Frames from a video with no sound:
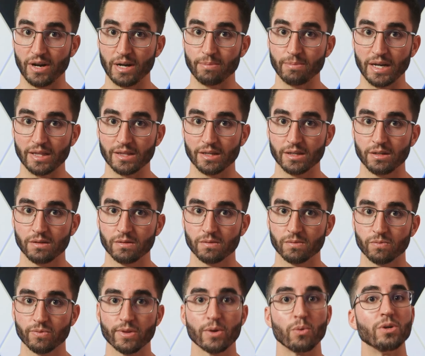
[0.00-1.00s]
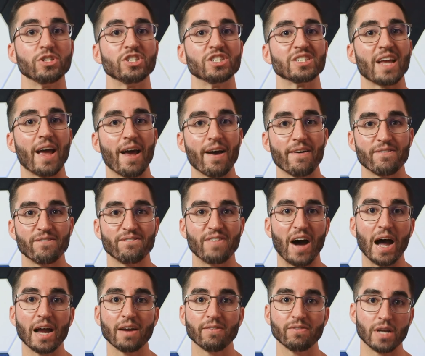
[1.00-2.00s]
method, which is
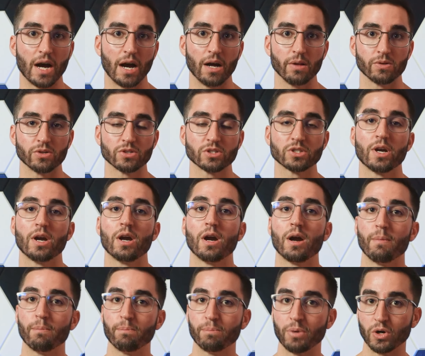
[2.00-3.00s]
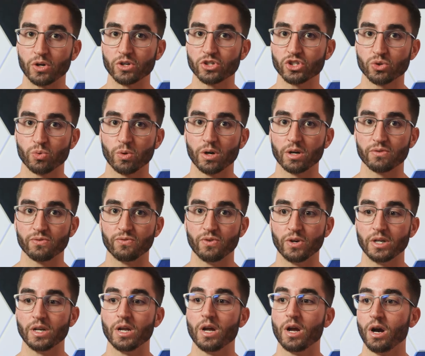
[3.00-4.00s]
$5 per square foot
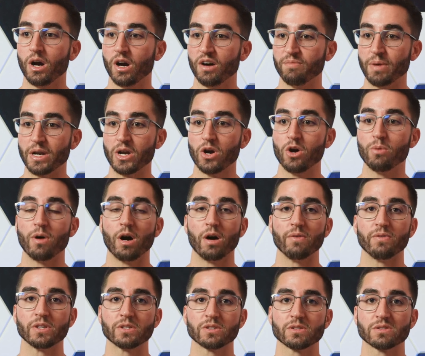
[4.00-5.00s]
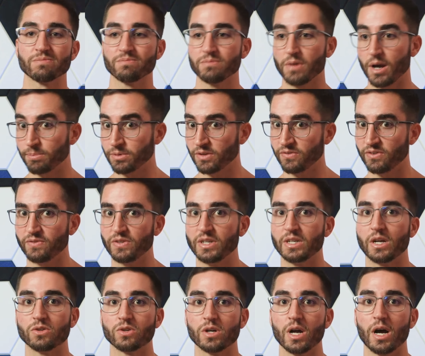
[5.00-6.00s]
of my home office, up to
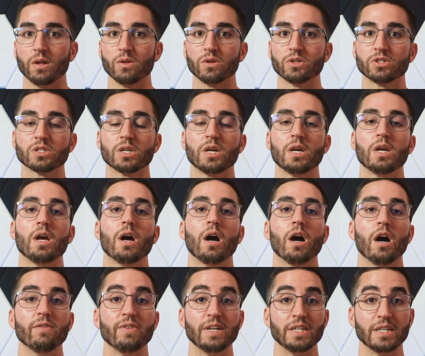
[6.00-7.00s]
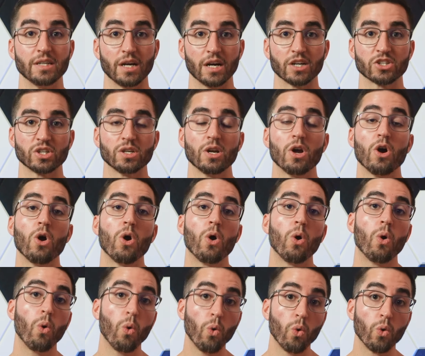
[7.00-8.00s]
$1,500 of a deduction,
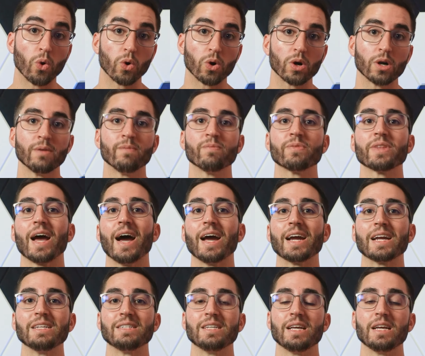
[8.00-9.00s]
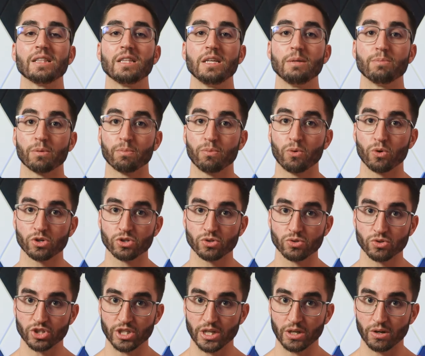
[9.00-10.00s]
or I can take the proportional
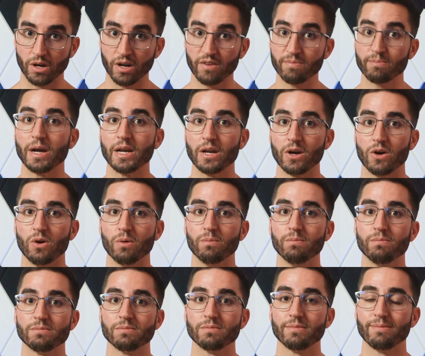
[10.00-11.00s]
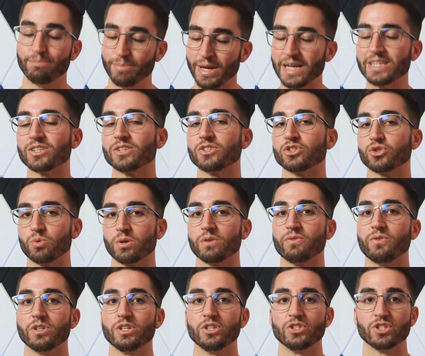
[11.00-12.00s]
share of my home based on the square
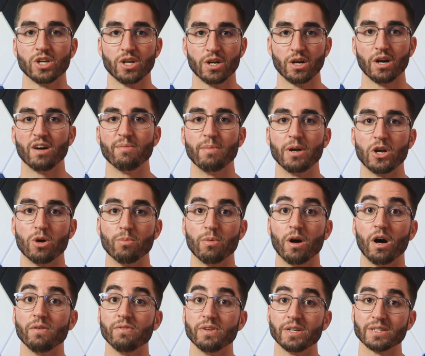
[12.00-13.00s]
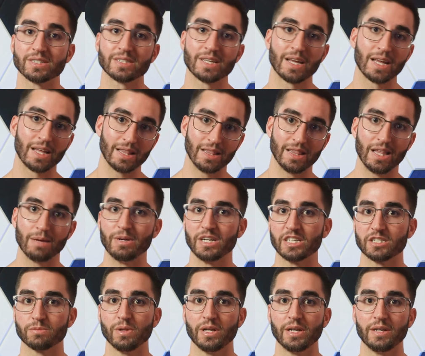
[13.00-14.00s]
footage of my home office. Let me explain.